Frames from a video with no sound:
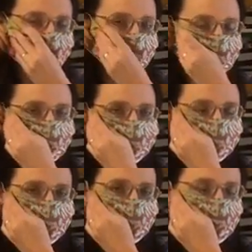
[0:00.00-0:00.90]

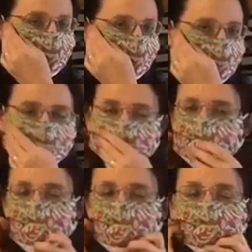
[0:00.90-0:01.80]
around over the ears
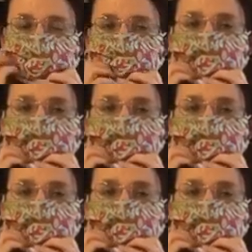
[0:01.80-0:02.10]
there now,